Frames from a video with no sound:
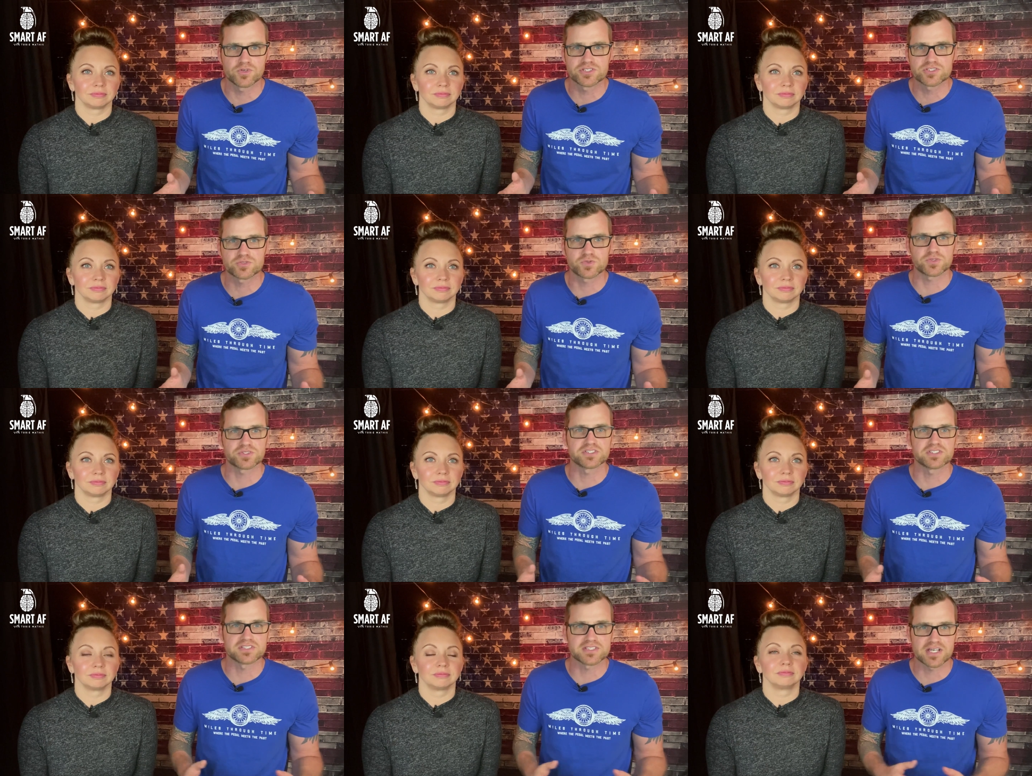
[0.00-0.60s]

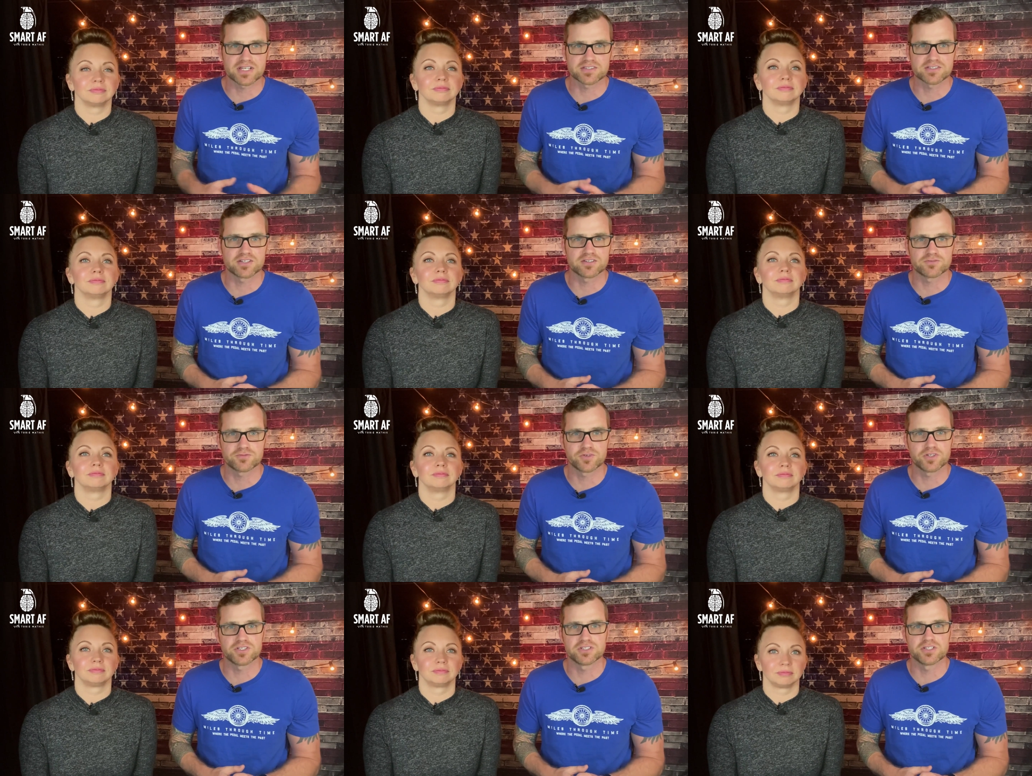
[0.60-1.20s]
Speaker 1: resources out there
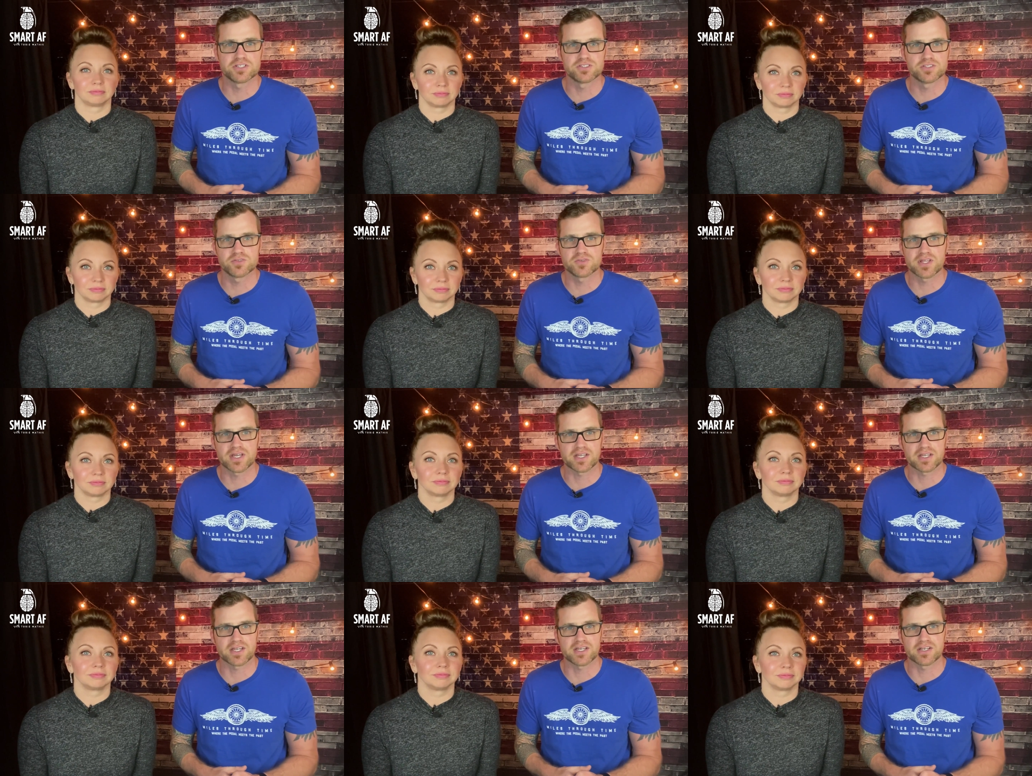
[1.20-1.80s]
for you to do
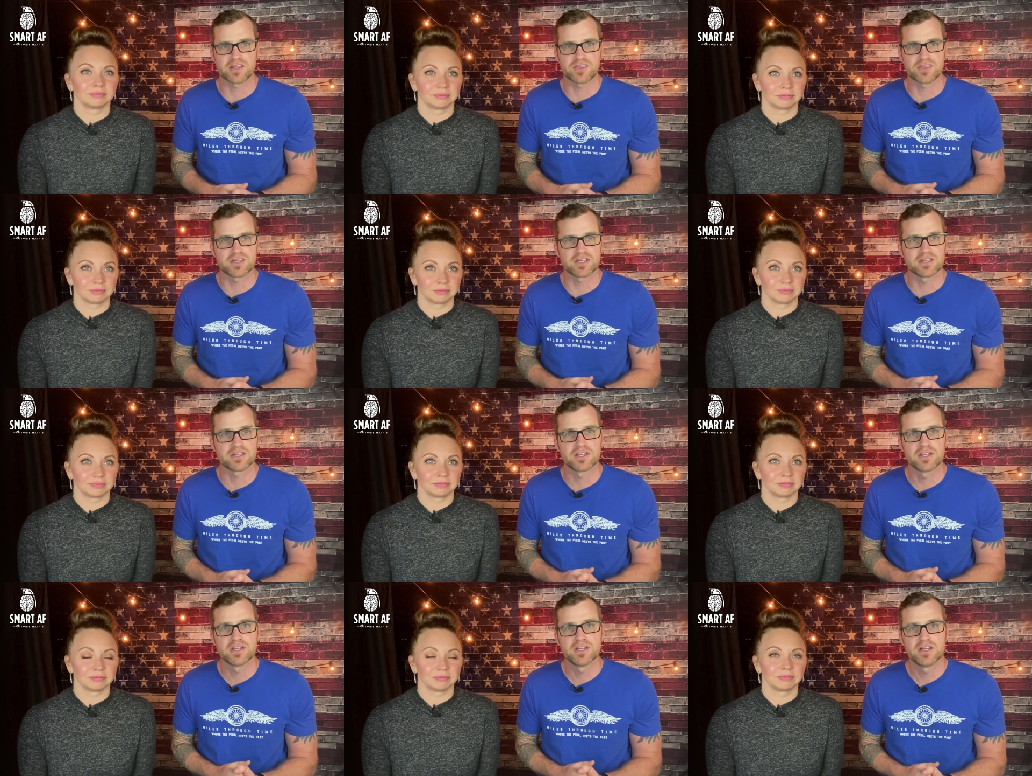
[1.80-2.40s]
that kind of
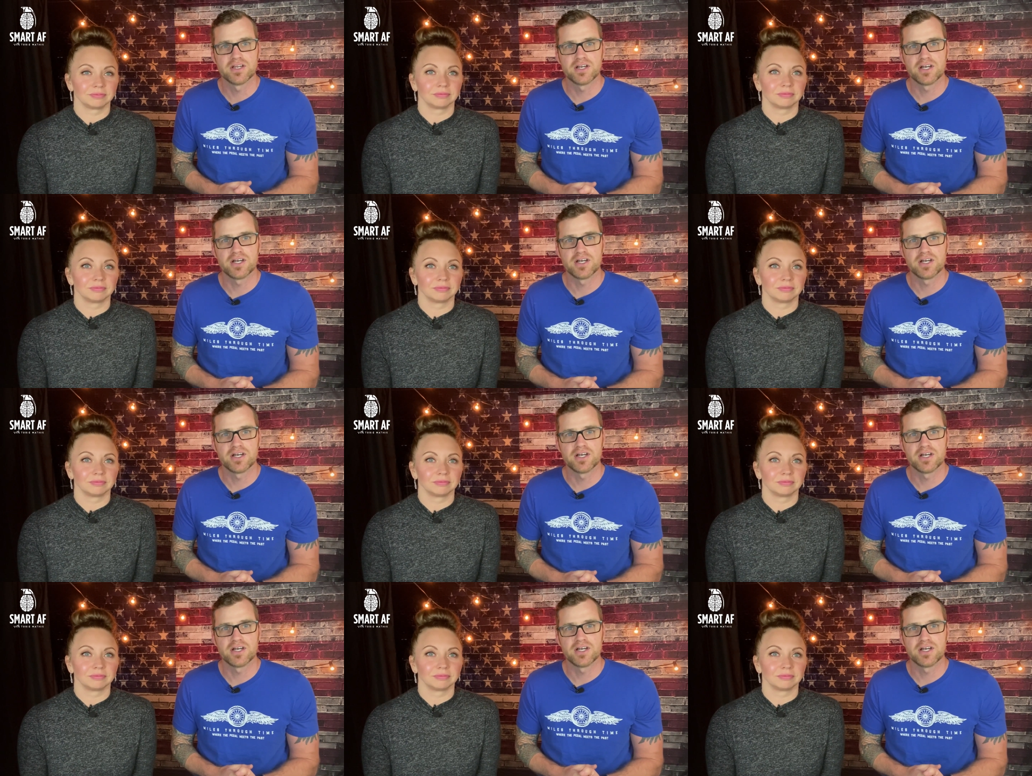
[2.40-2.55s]
thing.